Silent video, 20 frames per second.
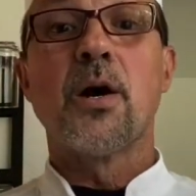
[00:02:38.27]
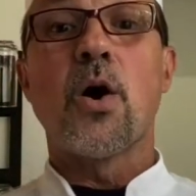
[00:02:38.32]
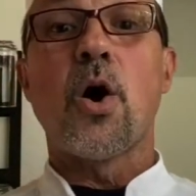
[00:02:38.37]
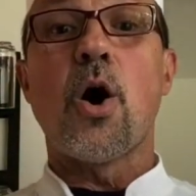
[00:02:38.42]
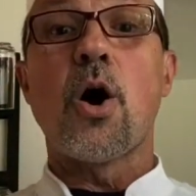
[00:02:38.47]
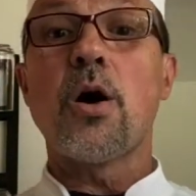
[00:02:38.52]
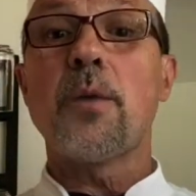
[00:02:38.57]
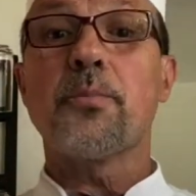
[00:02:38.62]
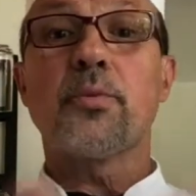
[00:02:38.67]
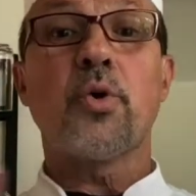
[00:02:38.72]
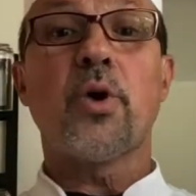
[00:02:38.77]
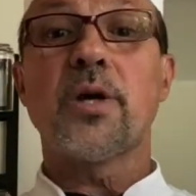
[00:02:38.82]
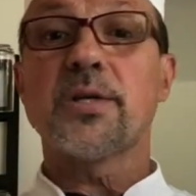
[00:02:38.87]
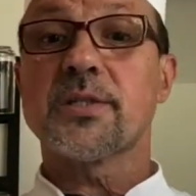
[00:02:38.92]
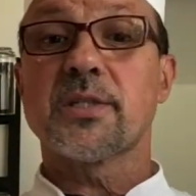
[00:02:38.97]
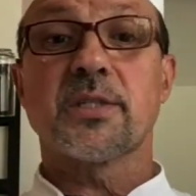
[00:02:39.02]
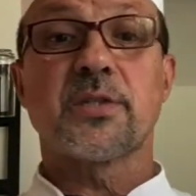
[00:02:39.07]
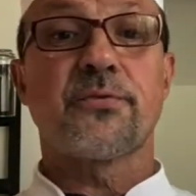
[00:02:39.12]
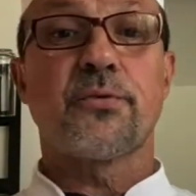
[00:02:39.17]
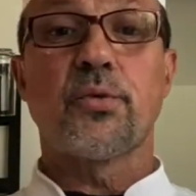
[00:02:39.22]
All
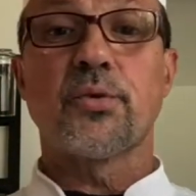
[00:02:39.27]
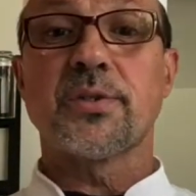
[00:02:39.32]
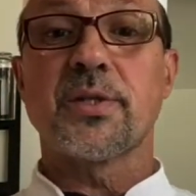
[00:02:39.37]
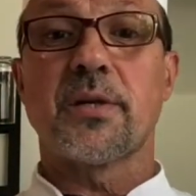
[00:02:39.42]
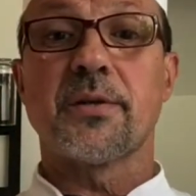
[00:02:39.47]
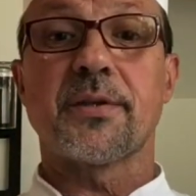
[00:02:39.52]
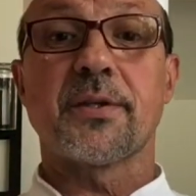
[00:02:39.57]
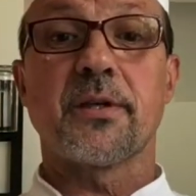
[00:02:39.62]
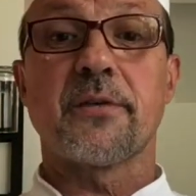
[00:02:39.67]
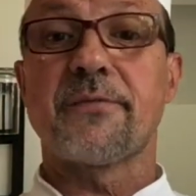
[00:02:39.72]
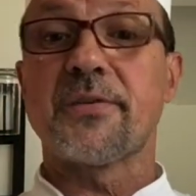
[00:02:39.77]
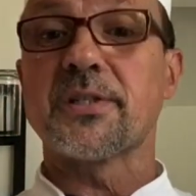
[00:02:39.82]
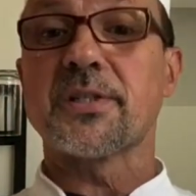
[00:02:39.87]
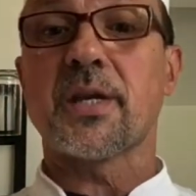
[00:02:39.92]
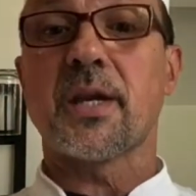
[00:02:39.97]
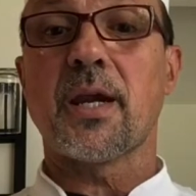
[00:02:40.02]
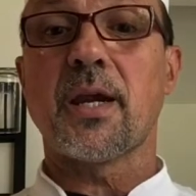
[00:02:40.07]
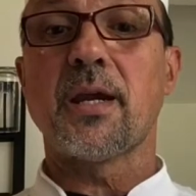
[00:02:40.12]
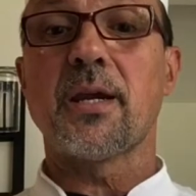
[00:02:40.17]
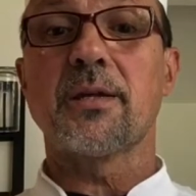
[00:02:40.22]
processed foods out there, if it's
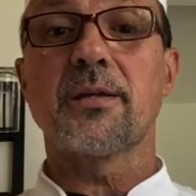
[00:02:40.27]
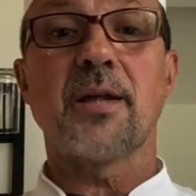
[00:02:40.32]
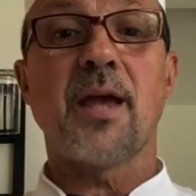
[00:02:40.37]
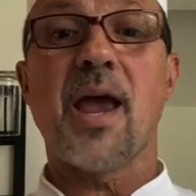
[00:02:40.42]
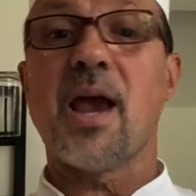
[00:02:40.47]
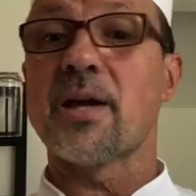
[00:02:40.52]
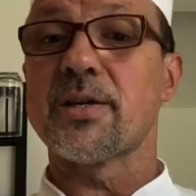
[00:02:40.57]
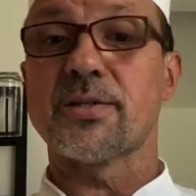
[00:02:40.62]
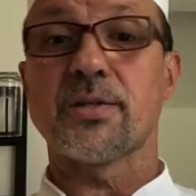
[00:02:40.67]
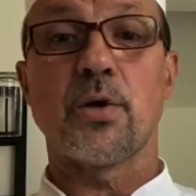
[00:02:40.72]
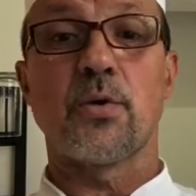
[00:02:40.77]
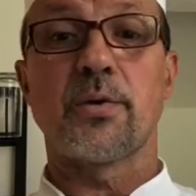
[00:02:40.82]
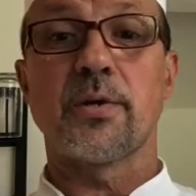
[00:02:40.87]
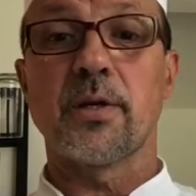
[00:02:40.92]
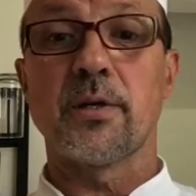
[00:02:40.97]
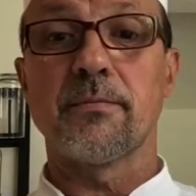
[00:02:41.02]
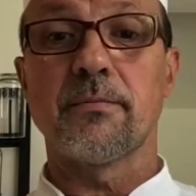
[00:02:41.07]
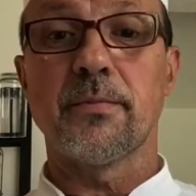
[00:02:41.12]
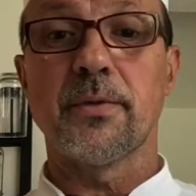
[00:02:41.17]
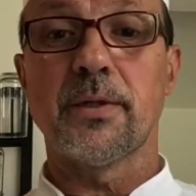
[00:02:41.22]
canned, it has
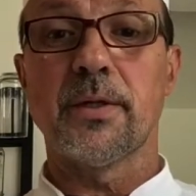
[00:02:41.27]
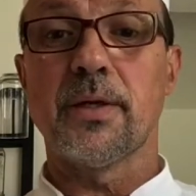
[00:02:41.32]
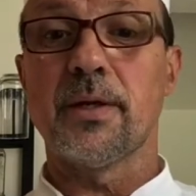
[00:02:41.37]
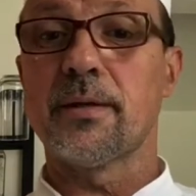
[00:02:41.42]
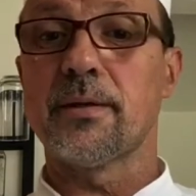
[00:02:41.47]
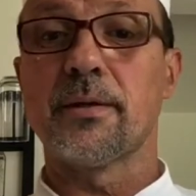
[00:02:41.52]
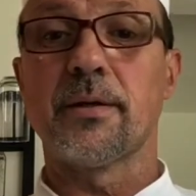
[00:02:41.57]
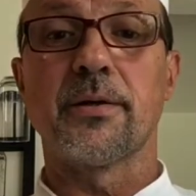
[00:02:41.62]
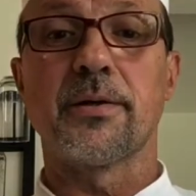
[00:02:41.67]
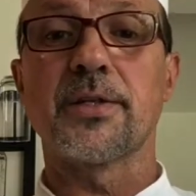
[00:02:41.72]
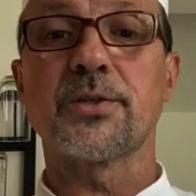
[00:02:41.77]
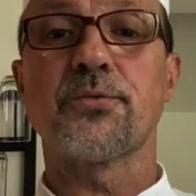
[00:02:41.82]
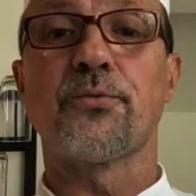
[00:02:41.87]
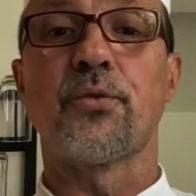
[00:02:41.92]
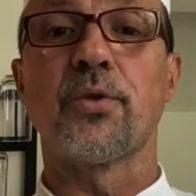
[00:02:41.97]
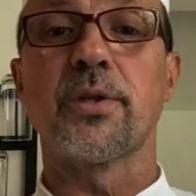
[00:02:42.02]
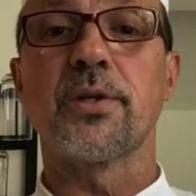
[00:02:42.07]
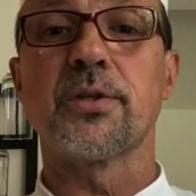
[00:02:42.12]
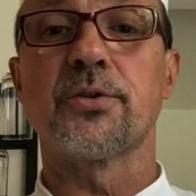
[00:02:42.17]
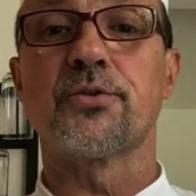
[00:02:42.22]
sodium. And, that's
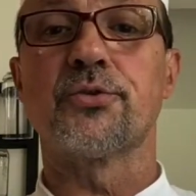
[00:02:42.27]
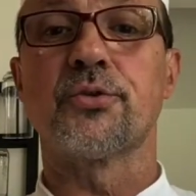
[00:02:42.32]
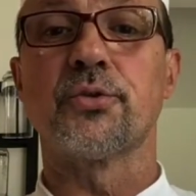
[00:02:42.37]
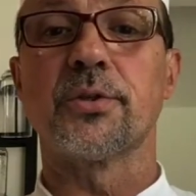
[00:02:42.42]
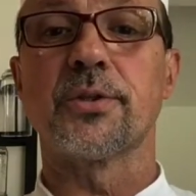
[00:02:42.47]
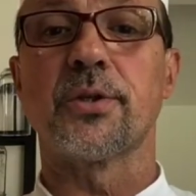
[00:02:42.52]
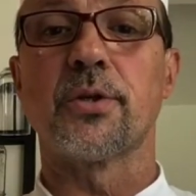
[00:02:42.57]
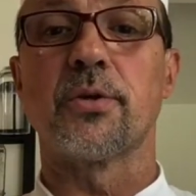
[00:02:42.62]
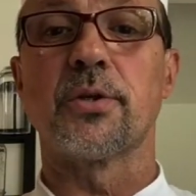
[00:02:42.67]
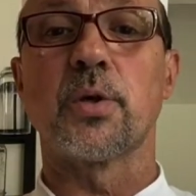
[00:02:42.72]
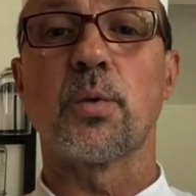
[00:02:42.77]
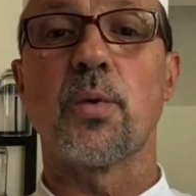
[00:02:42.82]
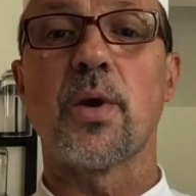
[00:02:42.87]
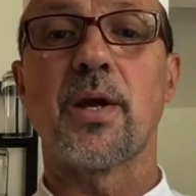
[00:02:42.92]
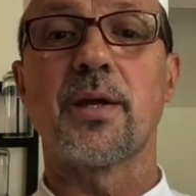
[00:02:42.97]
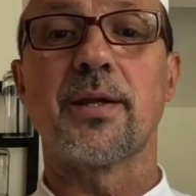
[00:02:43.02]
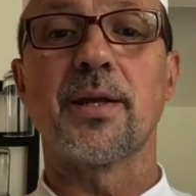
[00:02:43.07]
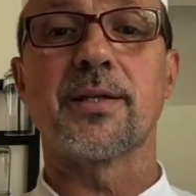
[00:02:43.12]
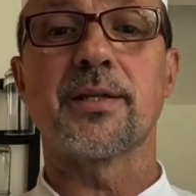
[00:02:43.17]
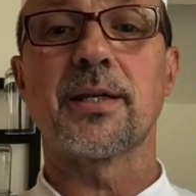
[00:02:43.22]
really, truly the only
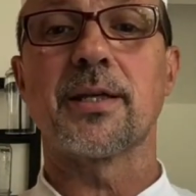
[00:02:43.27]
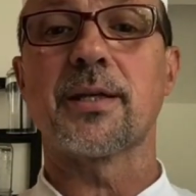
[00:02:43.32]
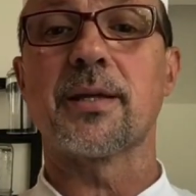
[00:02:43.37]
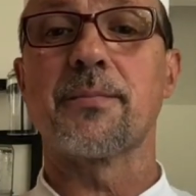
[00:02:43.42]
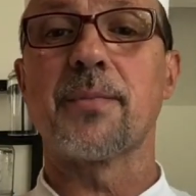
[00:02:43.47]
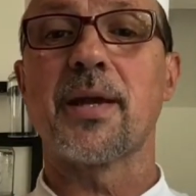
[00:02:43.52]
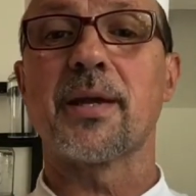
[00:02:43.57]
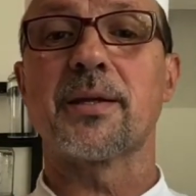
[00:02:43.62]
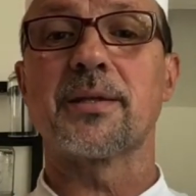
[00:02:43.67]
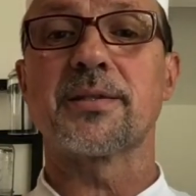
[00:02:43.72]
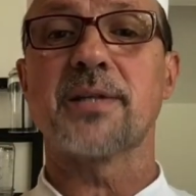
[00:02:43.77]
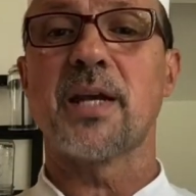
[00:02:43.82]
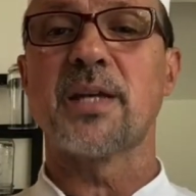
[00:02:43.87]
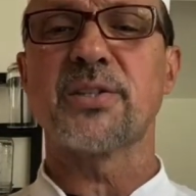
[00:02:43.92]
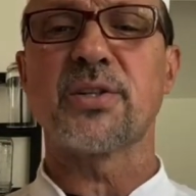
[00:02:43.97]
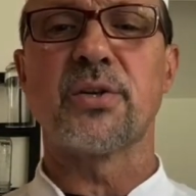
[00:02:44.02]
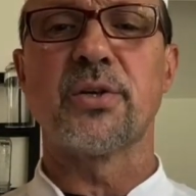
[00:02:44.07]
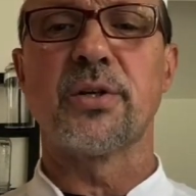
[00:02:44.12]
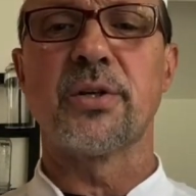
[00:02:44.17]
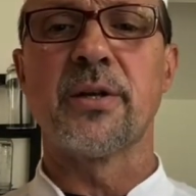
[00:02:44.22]
way that they can make it
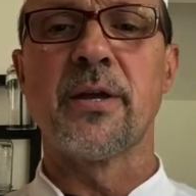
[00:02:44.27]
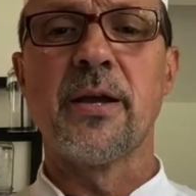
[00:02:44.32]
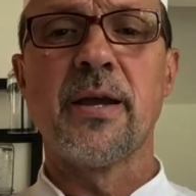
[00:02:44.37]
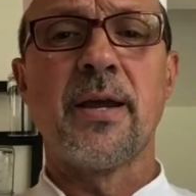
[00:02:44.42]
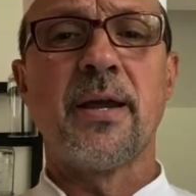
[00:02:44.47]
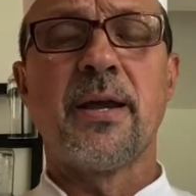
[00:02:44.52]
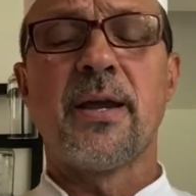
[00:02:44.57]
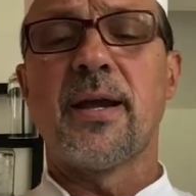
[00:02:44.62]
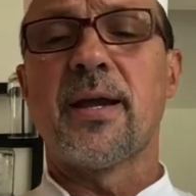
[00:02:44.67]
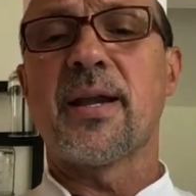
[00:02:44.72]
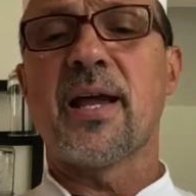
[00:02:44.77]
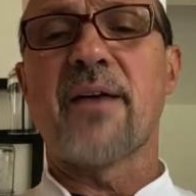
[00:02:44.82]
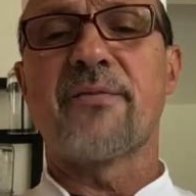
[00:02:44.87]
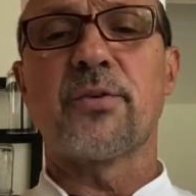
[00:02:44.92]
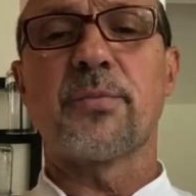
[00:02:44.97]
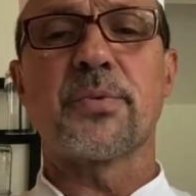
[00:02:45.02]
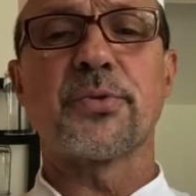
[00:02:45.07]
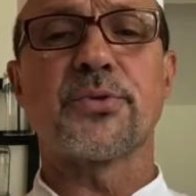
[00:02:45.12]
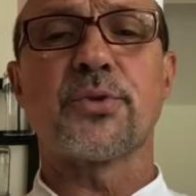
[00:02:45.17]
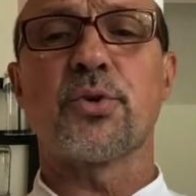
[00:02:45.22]
taste good and have
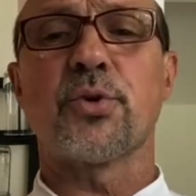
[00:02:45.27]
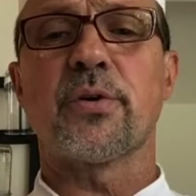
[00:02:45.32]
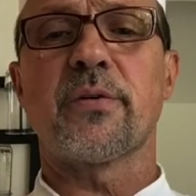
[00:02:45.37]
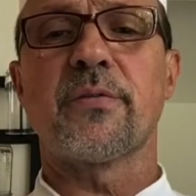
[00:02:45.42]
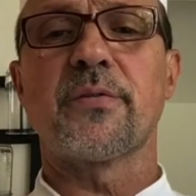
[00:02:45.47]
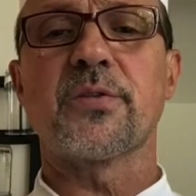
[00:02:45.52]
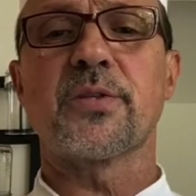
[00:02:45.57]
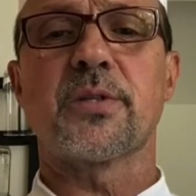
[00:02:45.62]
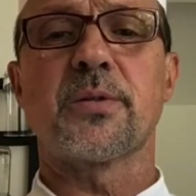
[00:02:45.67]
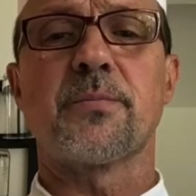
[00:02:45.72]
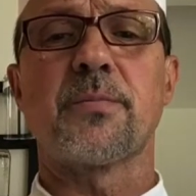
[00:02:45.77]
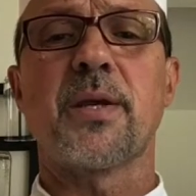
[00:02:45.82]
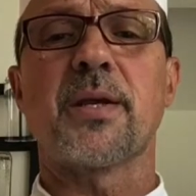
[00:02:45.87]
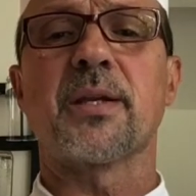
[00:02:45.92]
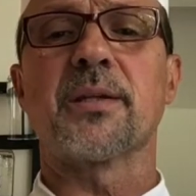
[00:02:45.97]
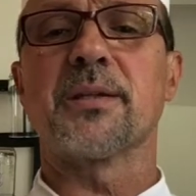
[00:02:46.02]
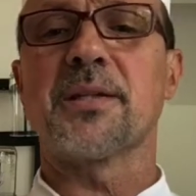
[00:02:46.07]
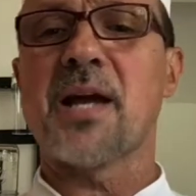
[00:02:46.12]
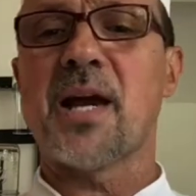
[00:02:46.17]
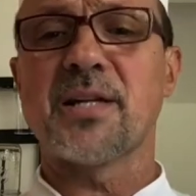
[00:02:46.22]
the preservatives to make
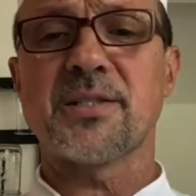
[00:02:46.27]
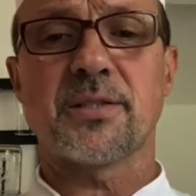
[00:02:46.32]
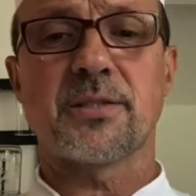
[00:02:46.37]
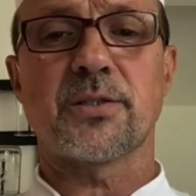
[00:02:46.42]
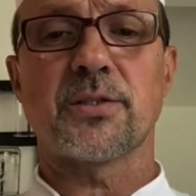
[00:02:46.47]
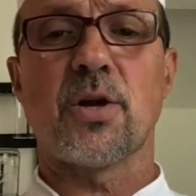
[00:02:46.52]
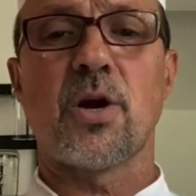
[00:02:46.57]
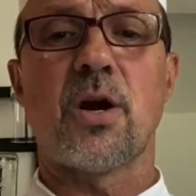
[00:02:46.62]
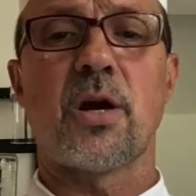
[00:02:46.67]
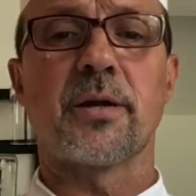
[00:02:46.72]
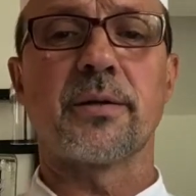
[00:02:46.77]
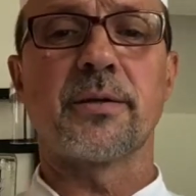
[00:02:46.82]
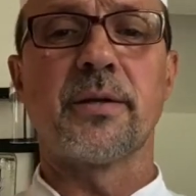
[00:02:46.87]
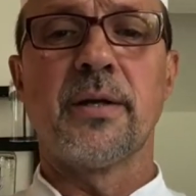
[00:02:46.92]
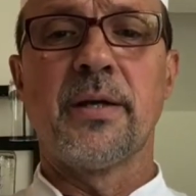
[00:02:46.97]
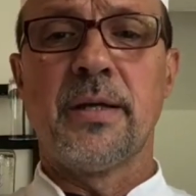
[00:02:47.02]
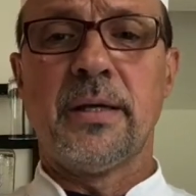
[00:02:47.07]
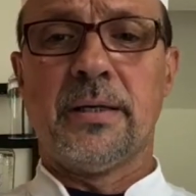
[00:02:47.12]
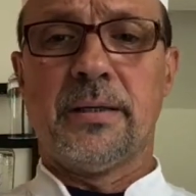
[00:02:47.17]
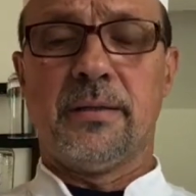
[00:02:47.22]
it last as long
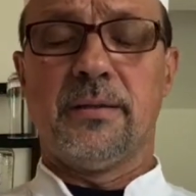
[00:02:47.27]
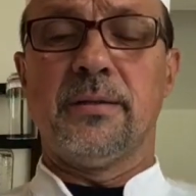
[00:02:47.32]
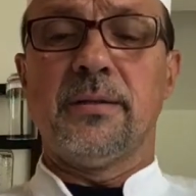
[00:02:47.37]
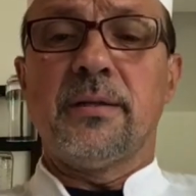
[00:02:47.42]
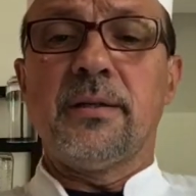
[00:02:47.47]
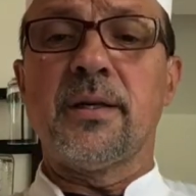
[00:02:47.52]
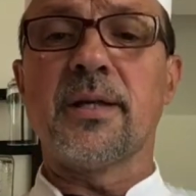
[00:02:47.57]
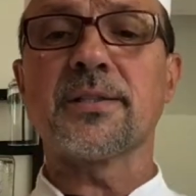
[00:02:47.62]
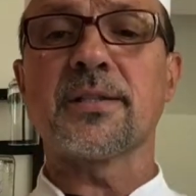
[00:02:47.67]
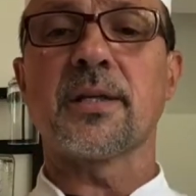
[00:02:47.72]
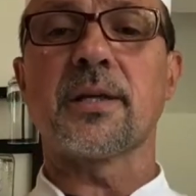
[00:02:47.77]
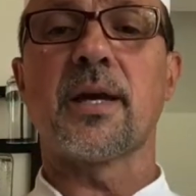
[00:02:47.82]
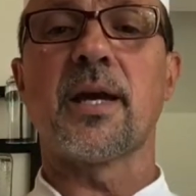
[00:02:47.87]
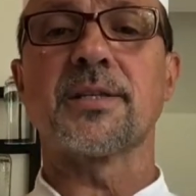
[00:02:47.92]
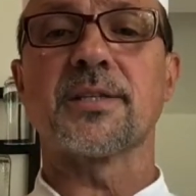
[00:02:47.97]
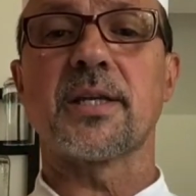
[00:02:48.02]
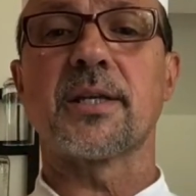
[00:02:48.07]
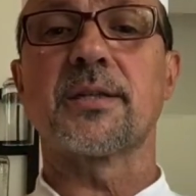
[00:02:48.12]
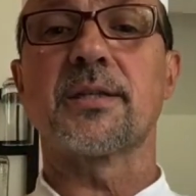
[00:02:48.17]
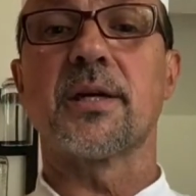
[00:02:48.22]
as
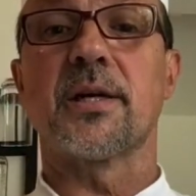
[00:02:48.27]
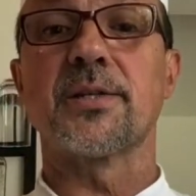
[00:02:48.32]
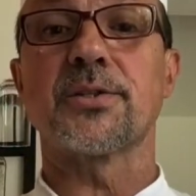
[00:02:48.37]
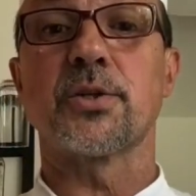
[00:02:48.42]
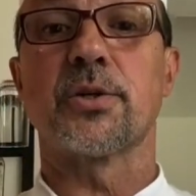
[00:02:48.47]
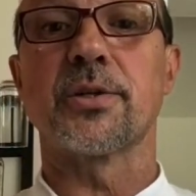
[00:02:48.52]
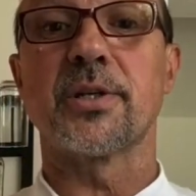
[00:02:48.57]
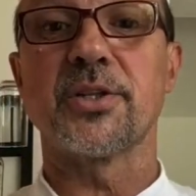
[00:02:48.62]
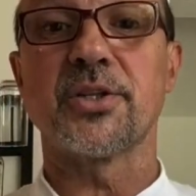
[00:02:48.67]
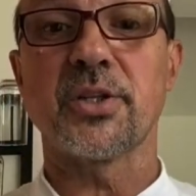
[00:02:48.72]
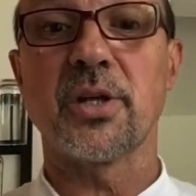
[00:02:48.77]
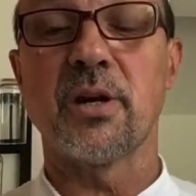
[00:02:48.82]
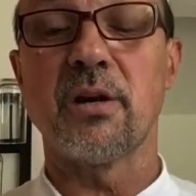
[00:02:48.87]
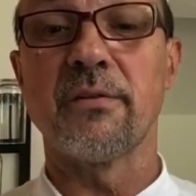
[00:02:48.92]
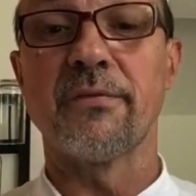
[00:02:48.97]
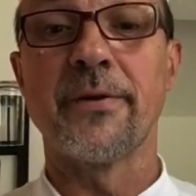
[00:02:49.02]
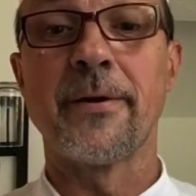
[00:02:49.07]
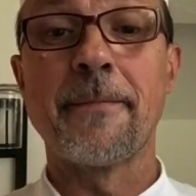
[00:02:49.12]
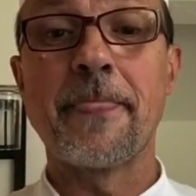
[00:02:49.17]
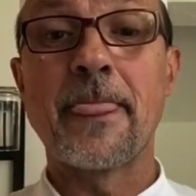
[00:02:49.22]
it does on the
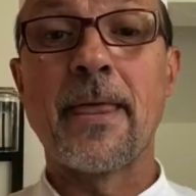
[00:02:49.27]
shelf.